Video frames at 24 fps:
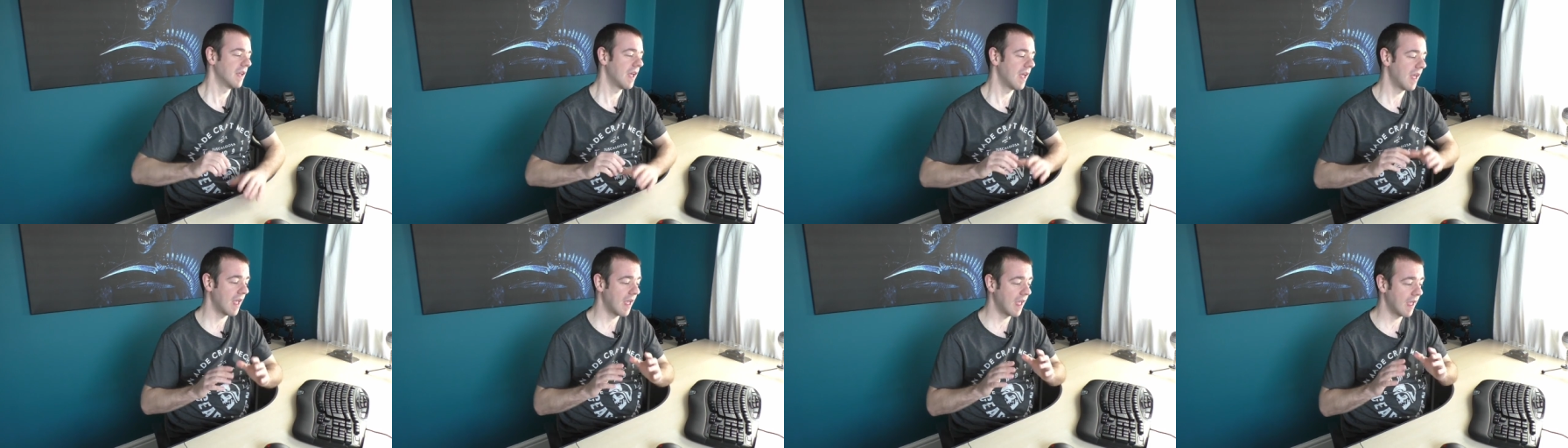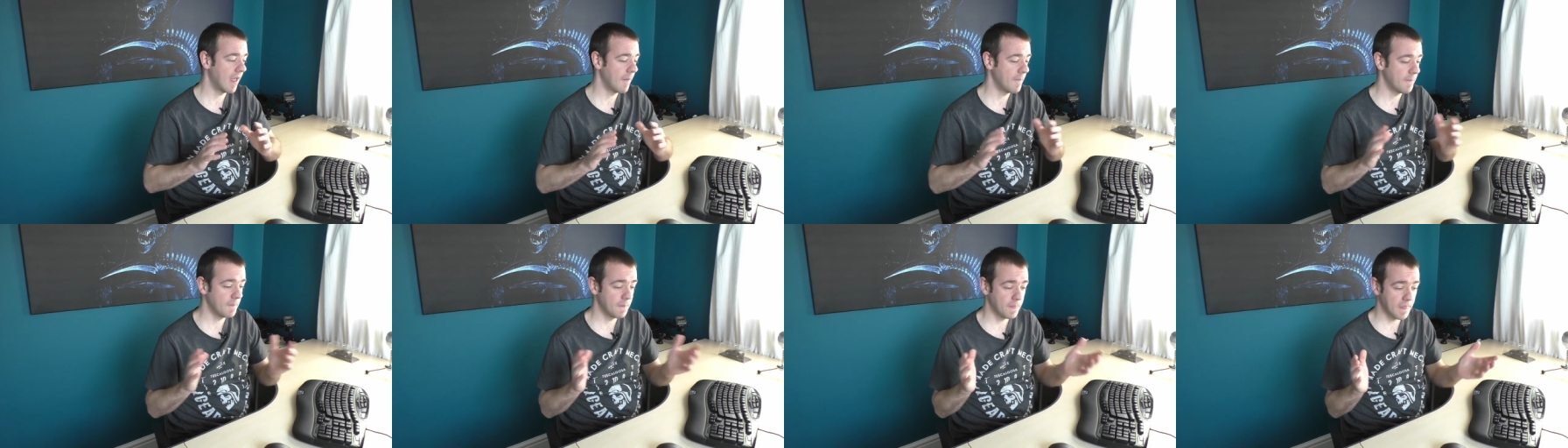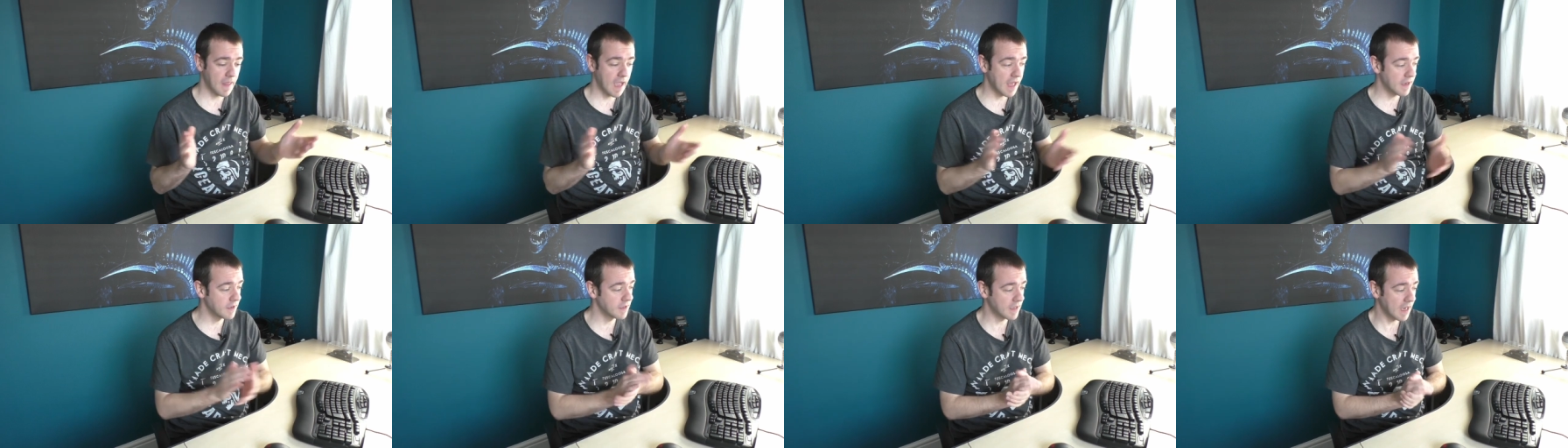Um,
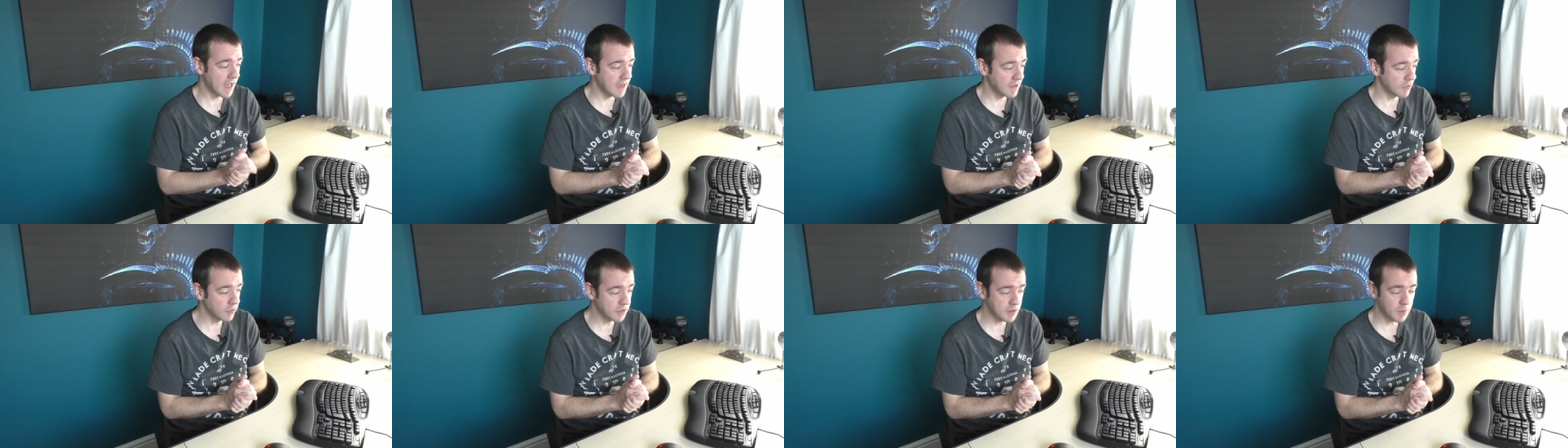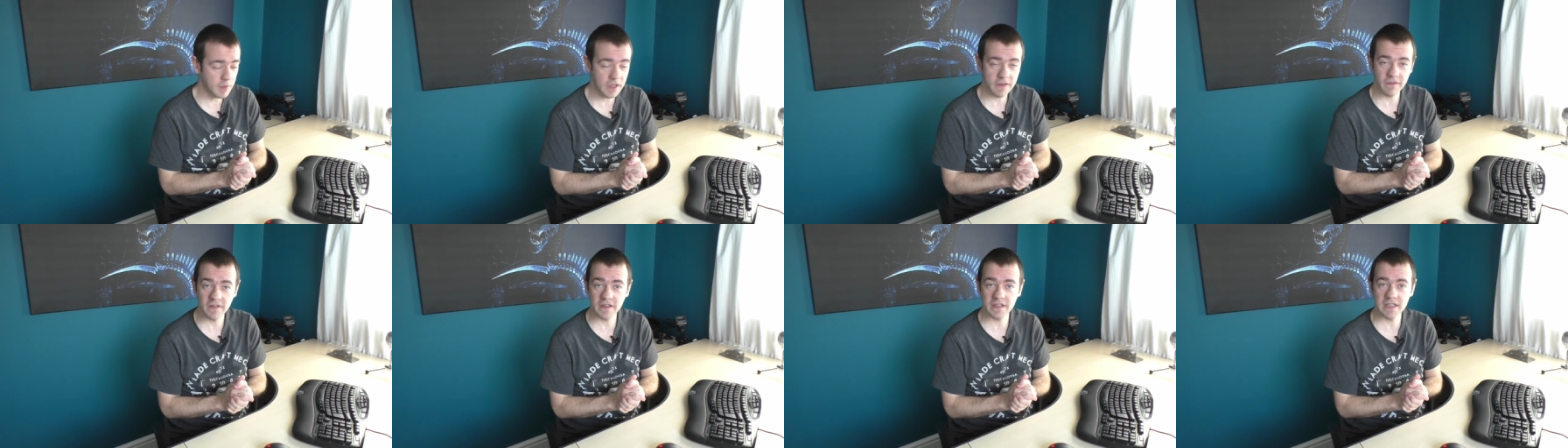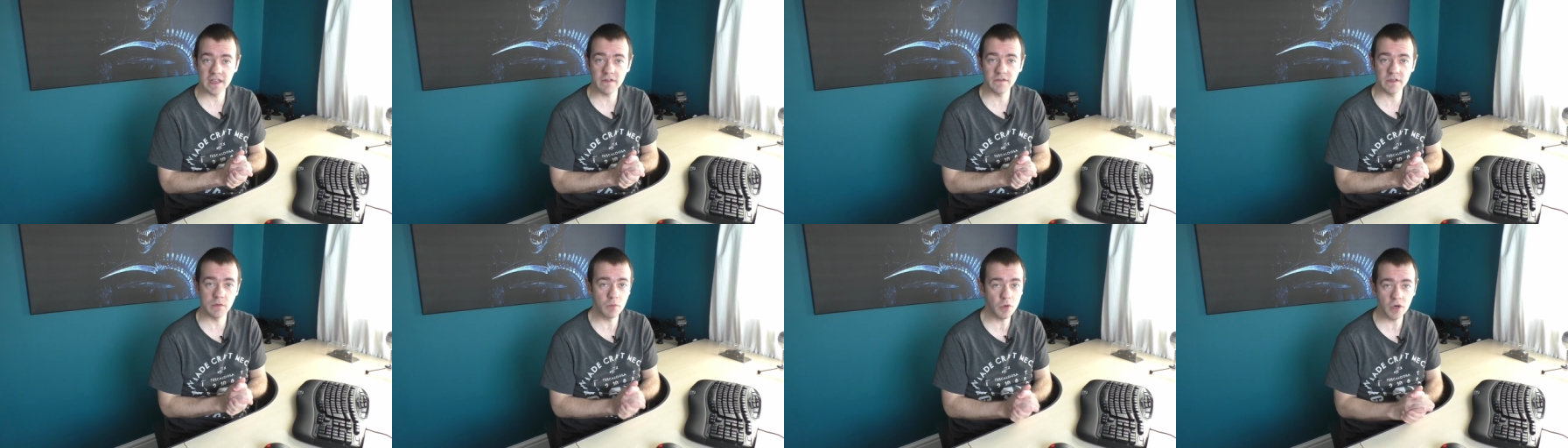and, and ultimately, if it
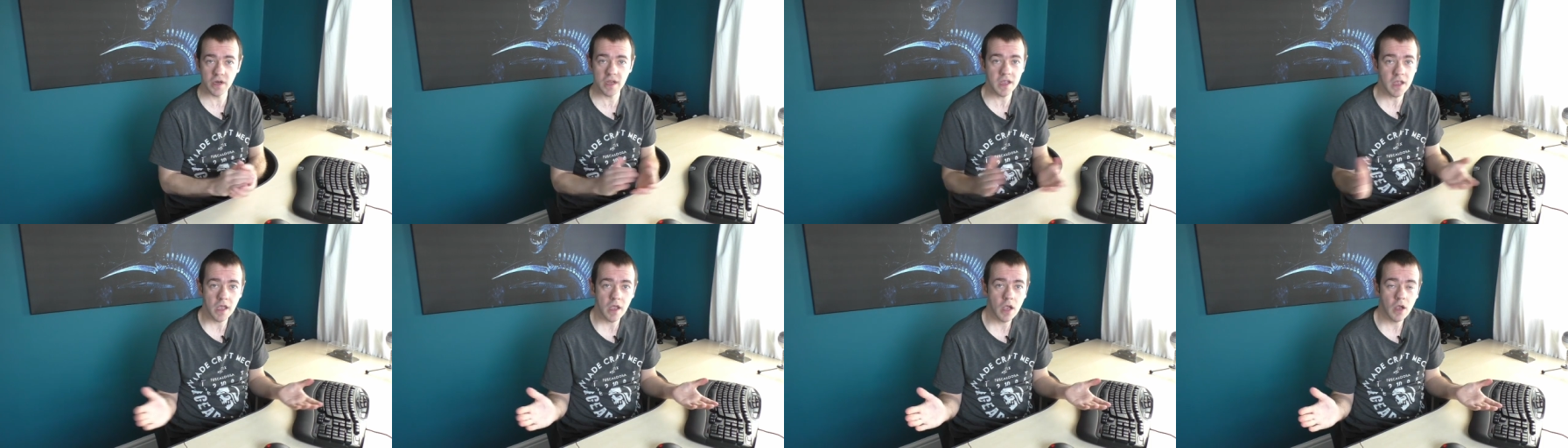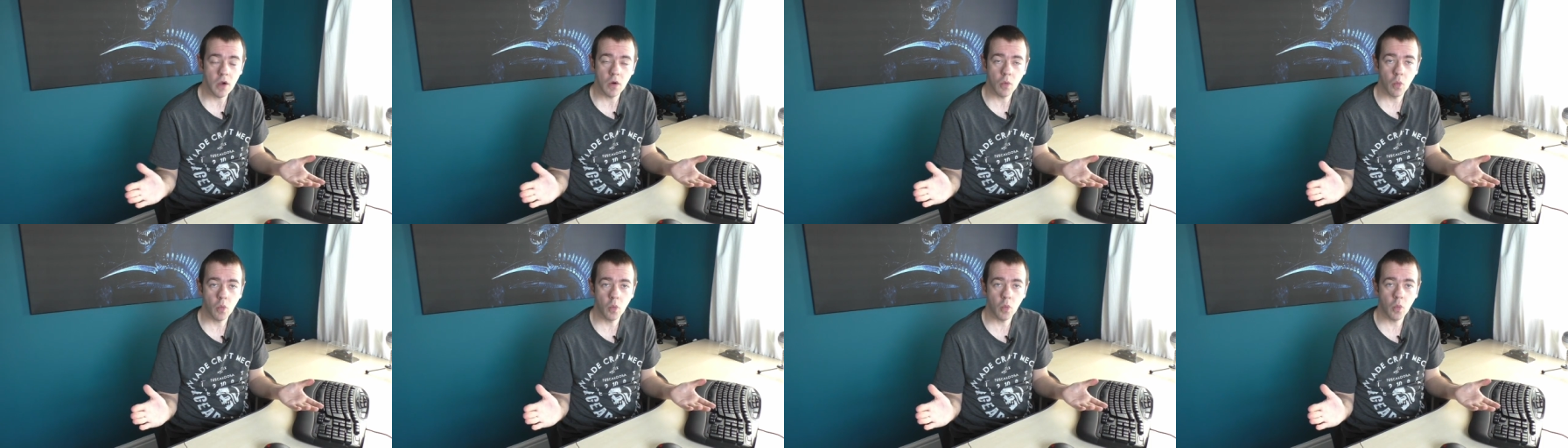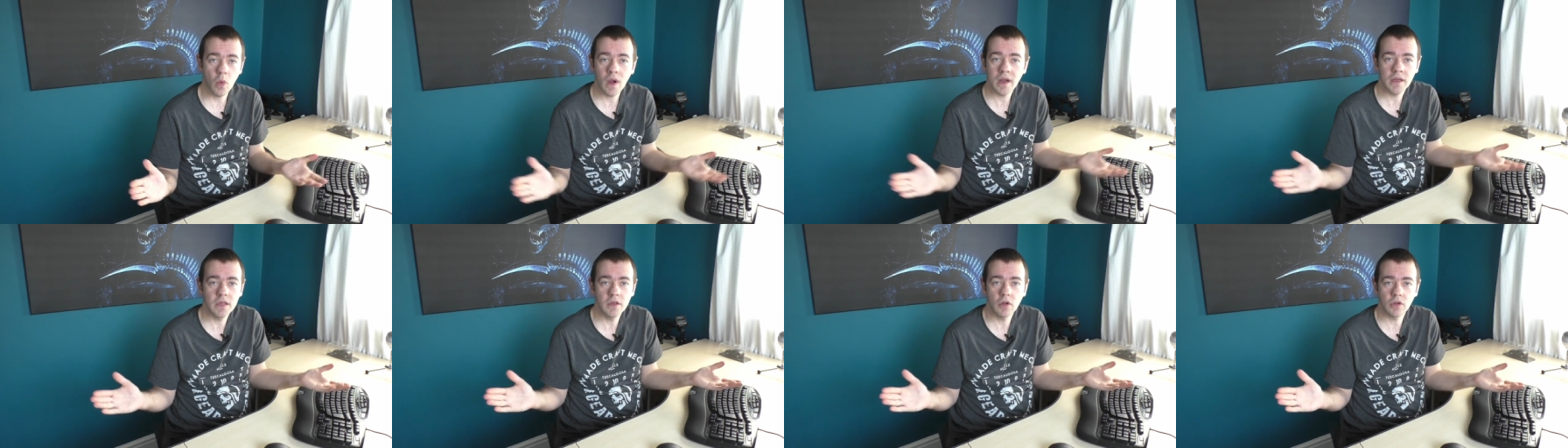saves you money,
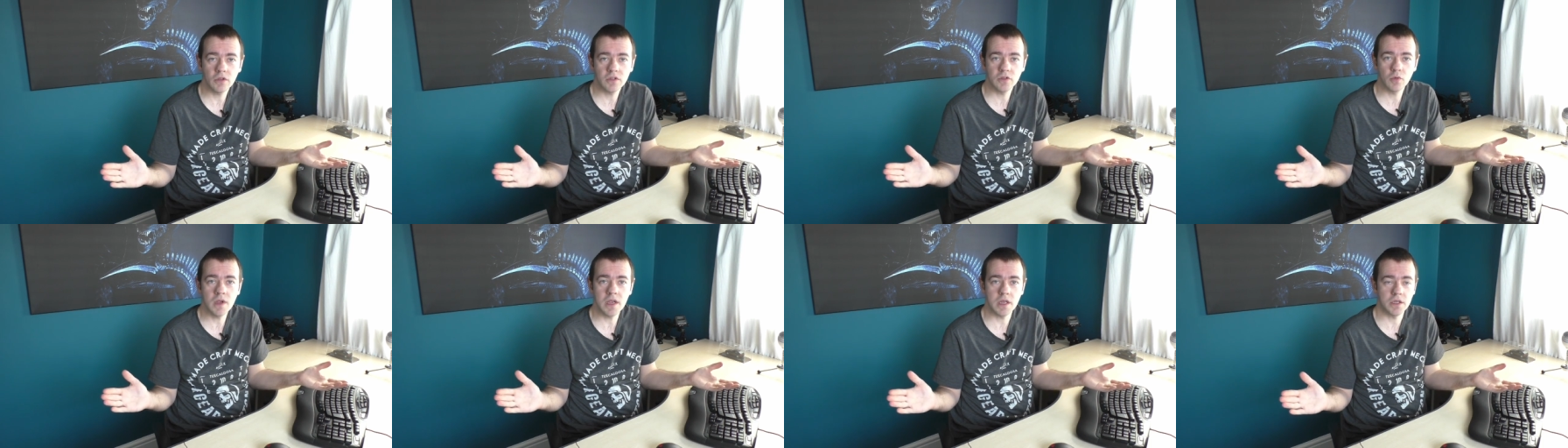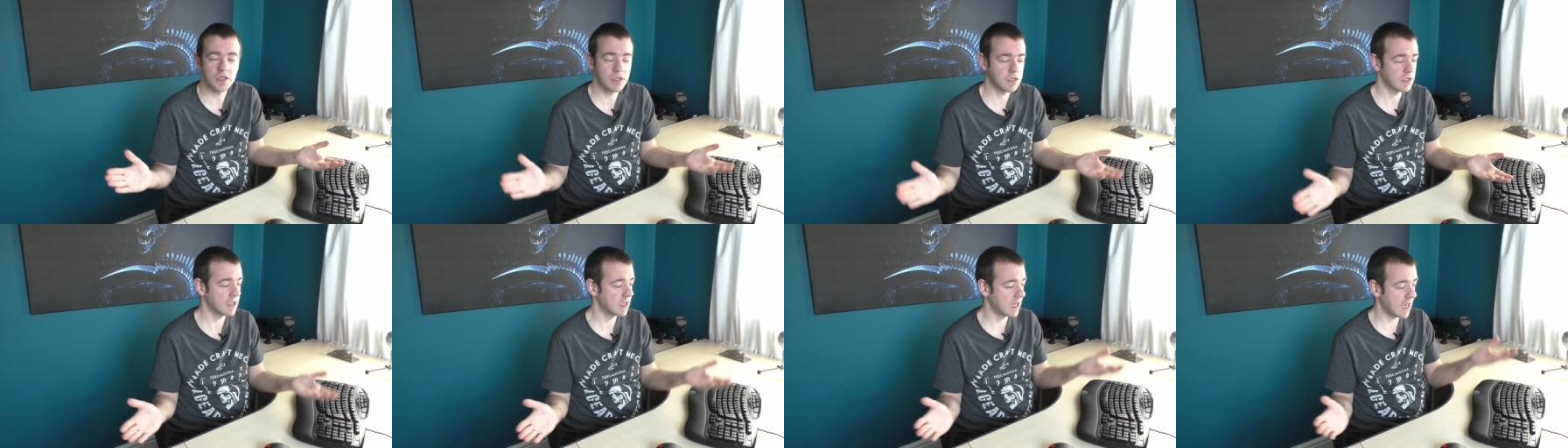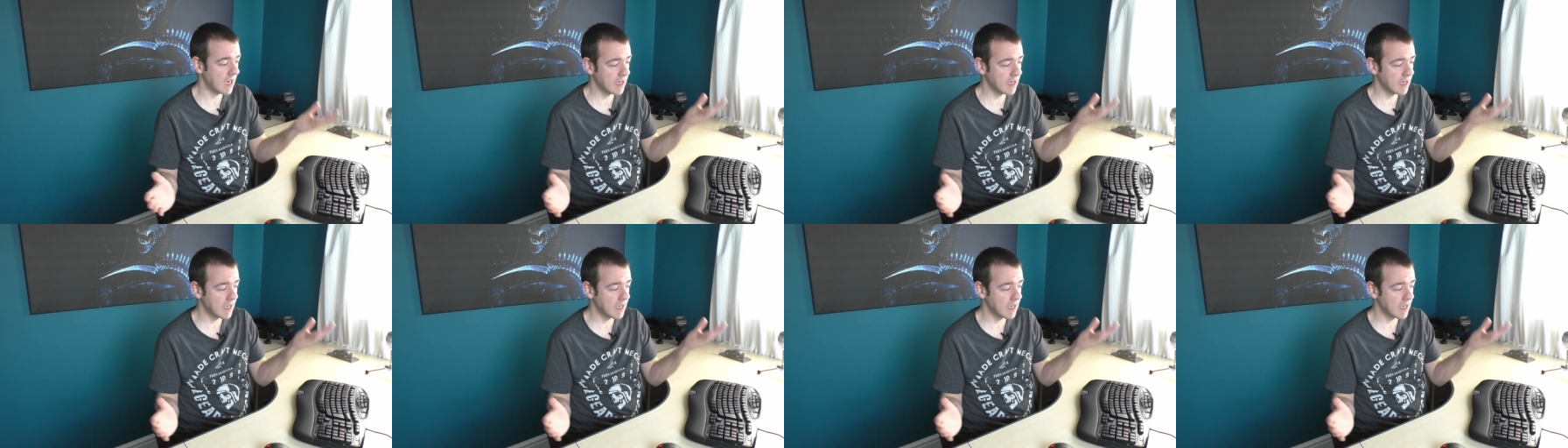why you not switch?